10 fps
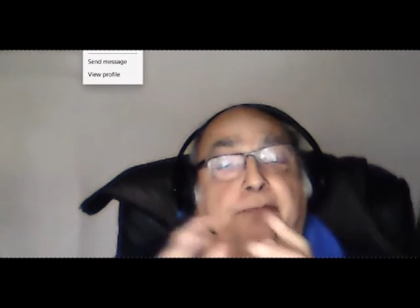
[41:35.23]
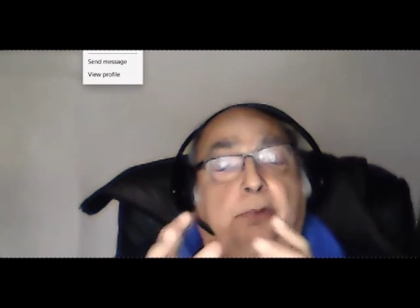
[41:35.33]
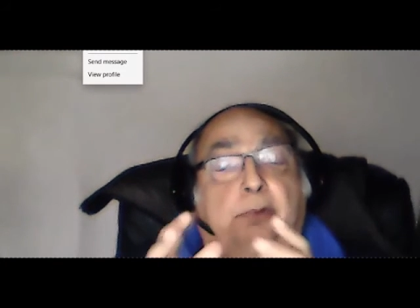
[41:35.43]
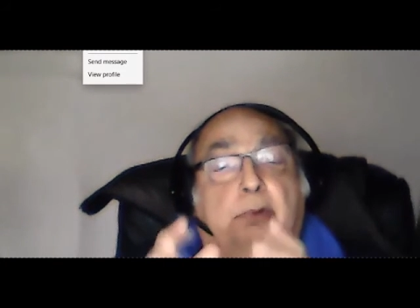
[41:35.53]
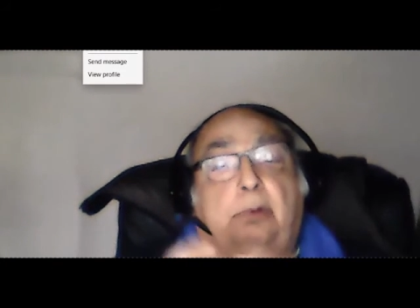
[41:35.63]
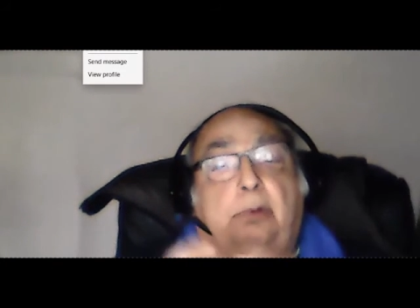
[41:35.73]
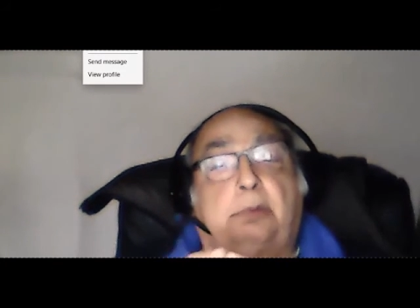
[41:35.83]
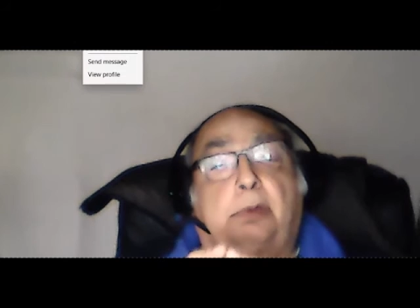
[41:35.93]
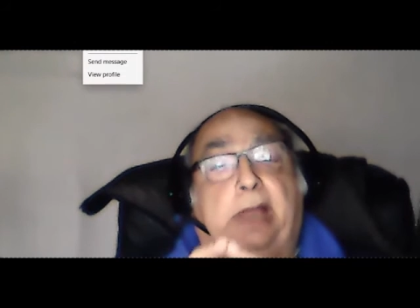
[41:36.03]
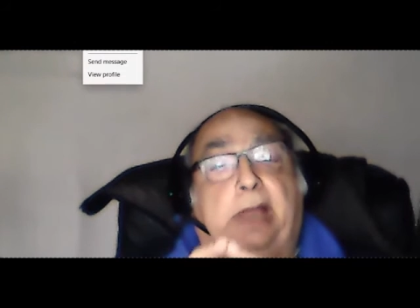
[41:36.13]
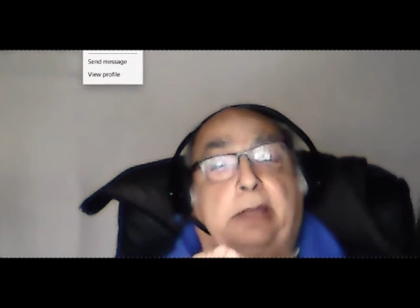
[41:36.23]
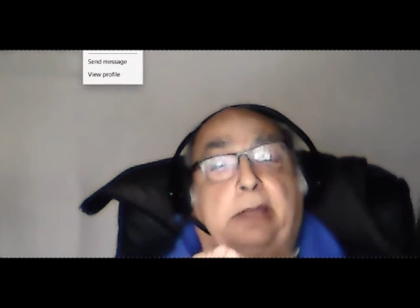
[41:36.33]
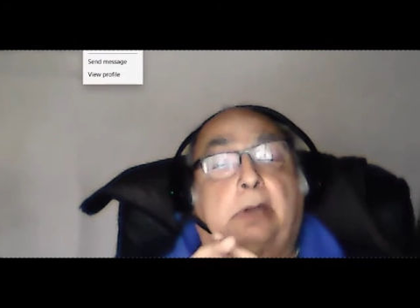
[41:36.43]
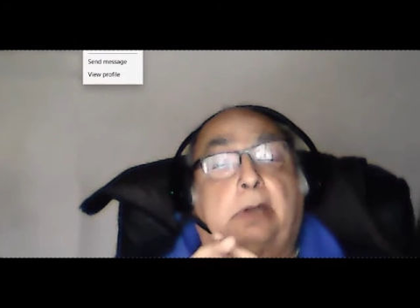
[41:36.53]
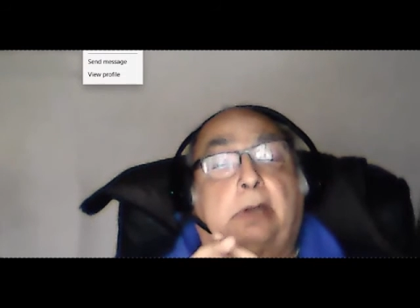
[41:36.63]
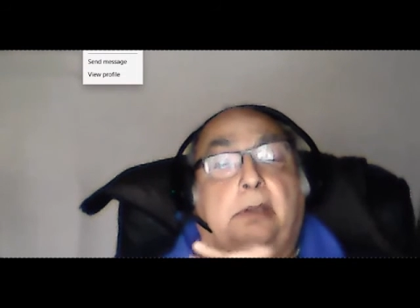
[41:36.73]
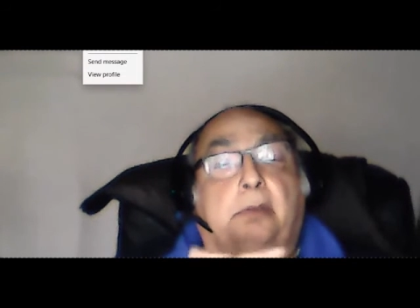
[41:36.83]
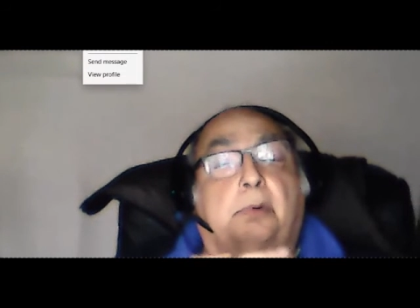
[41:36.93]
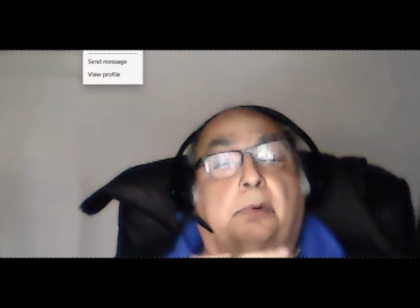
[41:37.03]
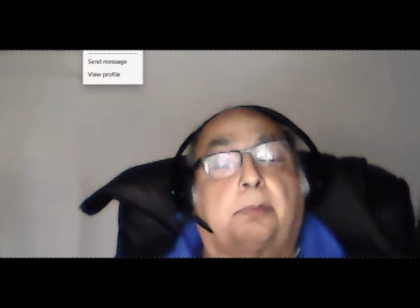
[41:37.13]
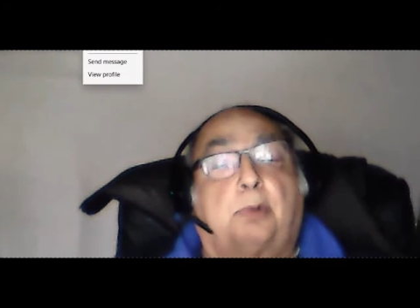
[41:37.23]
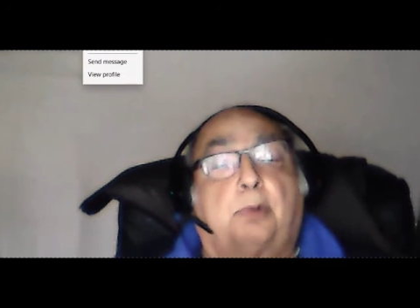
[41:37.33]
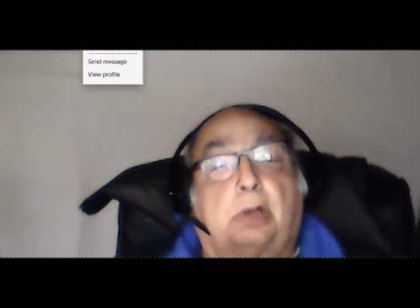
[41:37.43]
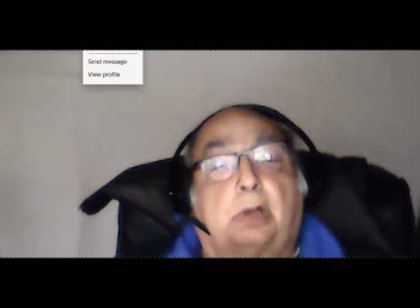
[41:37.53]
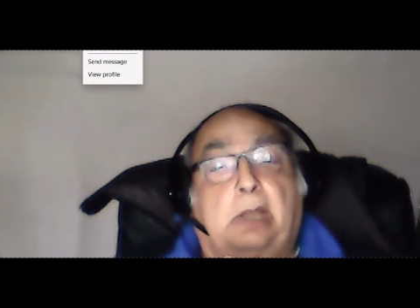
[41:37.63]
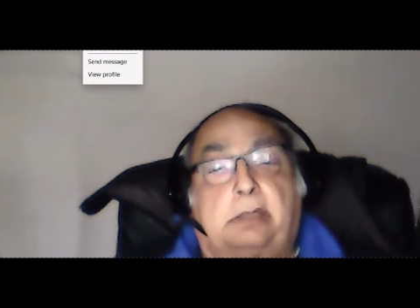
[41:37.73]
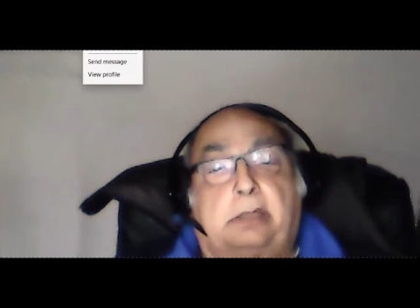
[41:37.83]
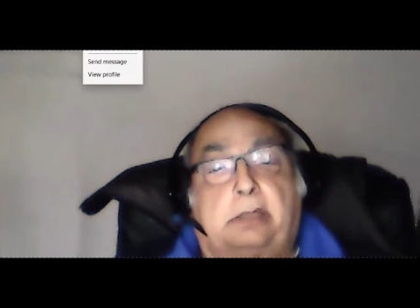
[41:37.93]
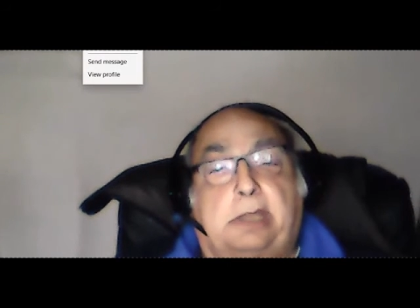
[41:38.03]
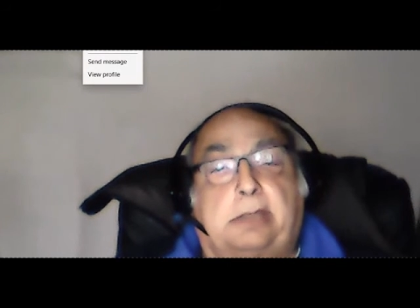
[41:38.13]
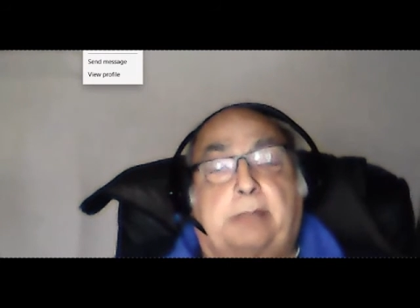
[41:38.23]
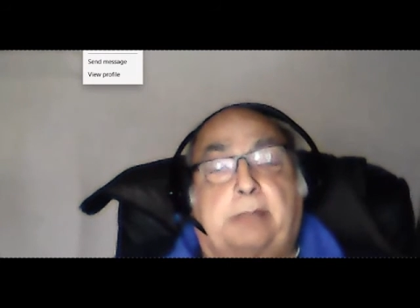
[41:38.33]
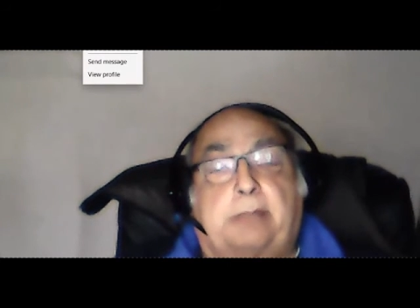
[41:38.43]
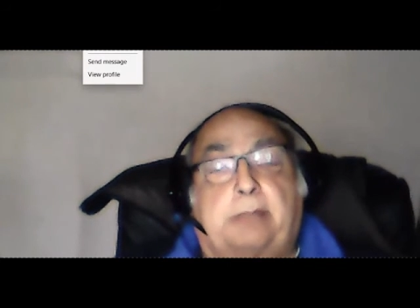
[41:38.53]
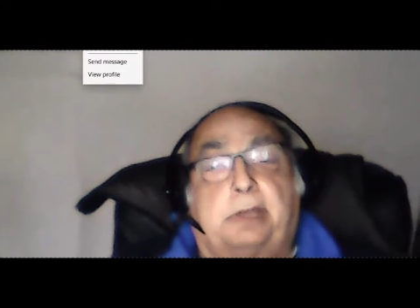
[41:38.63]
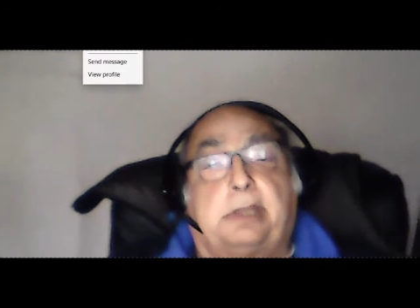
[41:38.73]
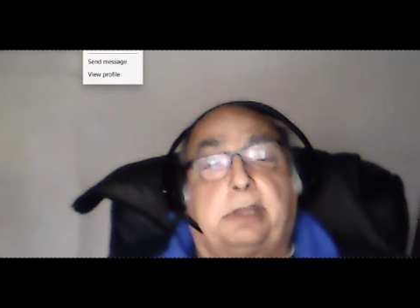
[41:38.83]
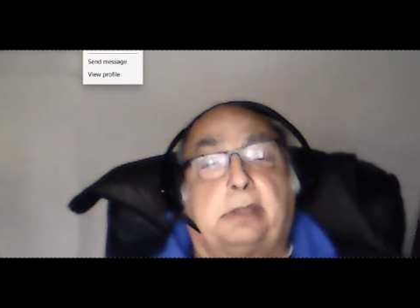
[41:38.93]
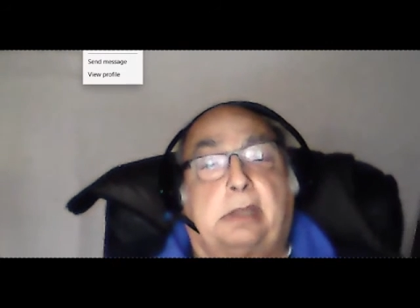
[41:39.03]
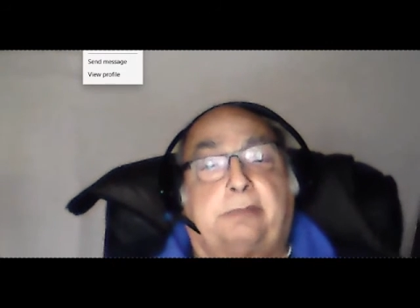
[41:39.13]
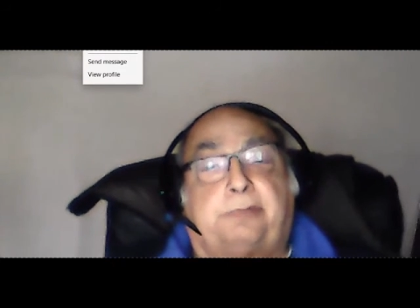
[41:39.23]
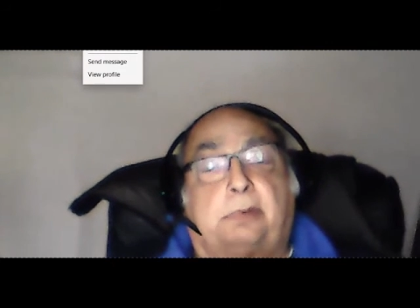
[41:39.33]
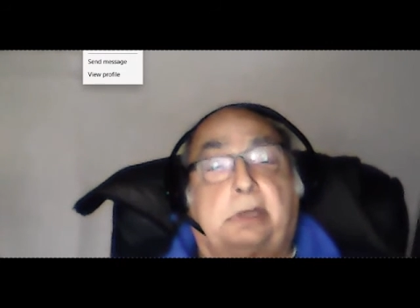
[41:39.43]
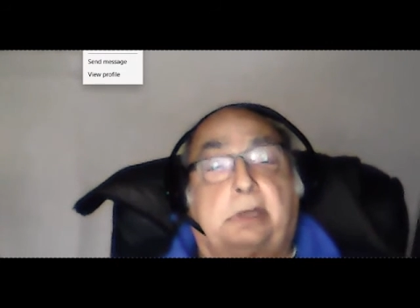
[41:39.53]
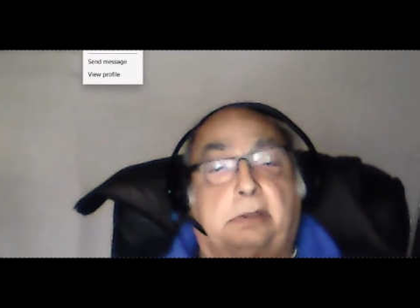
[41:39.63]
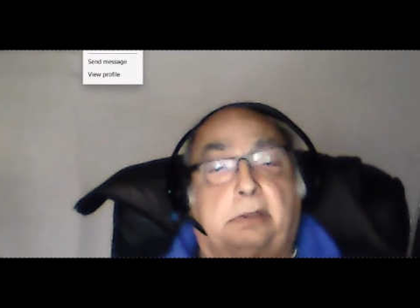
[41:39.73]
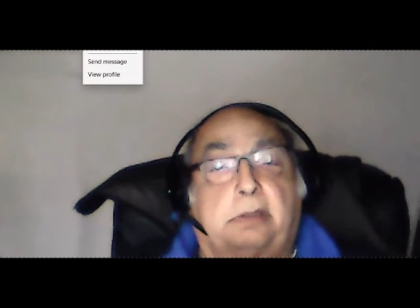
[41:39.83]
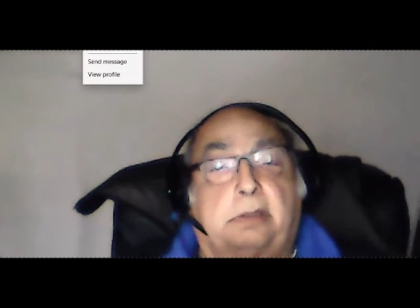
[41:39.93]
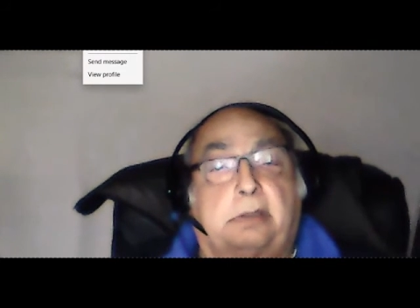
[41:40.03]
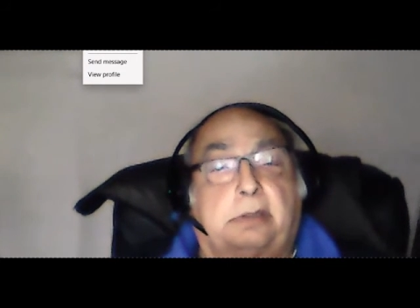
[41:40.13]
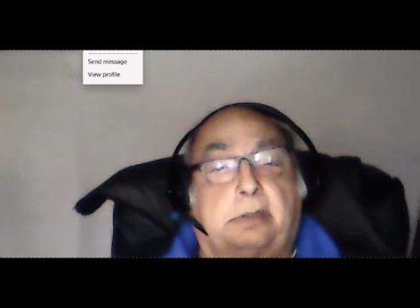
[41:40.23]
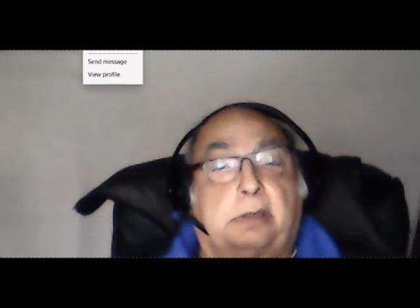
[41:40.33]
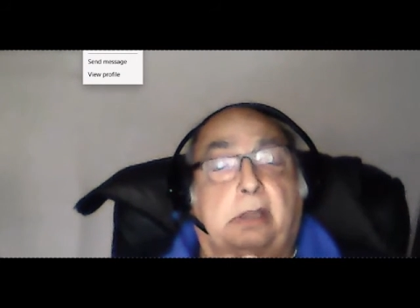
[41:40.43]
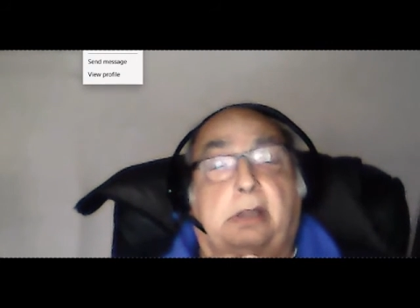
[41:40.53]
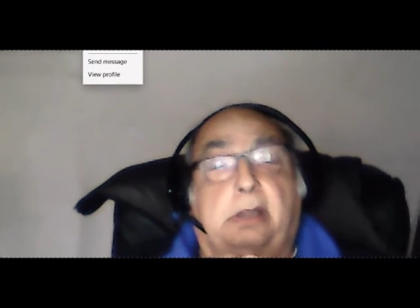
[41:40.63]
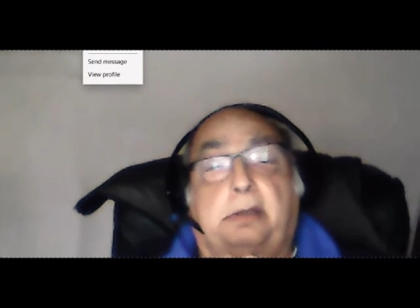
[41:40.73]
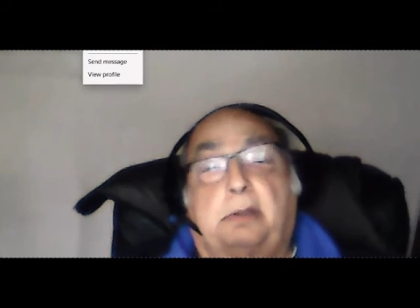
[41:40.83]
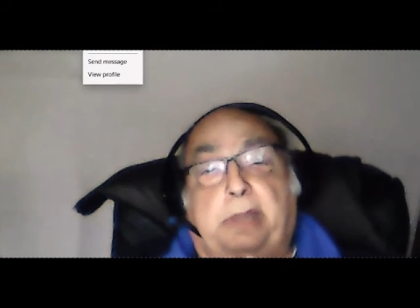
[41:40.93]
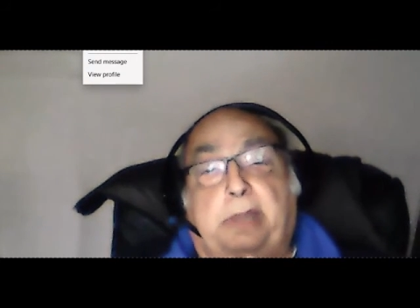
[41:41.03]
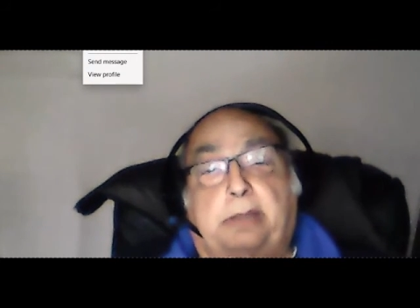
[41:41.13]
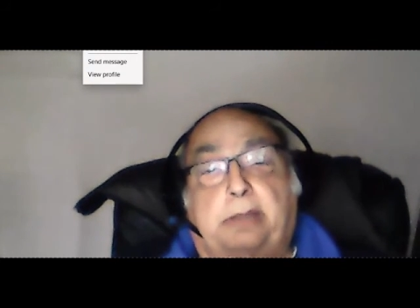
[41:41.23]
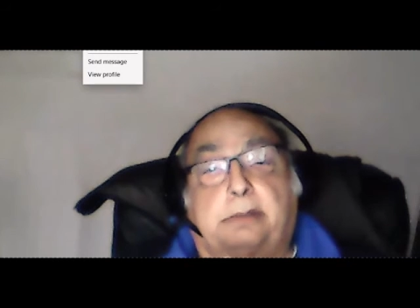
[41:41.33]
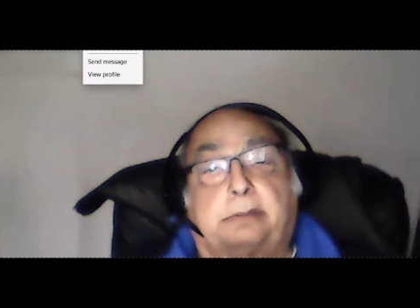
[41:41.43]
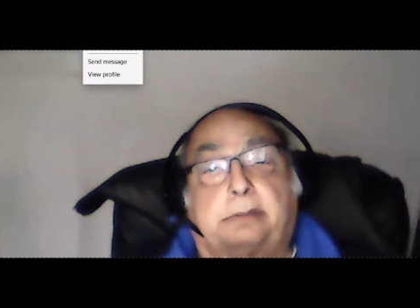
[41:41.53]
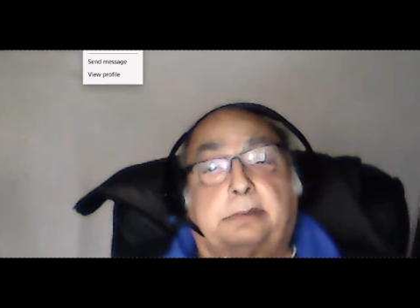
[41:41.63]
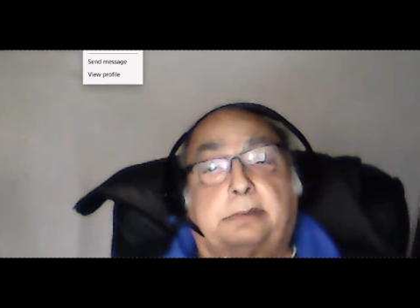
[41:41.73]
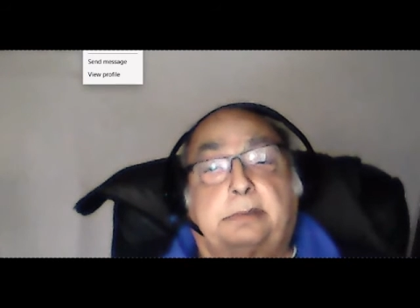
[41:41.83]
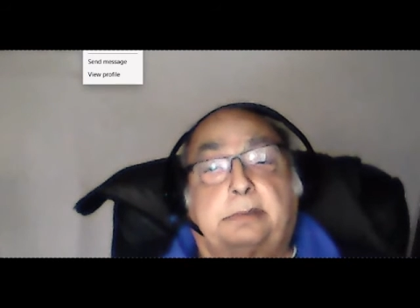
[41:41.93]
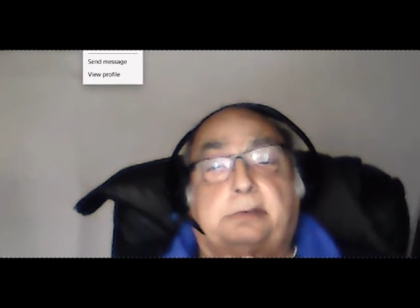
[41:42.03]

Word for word: if you knew your banker, you were more likely to get that money than if you didn't uh, know your banker.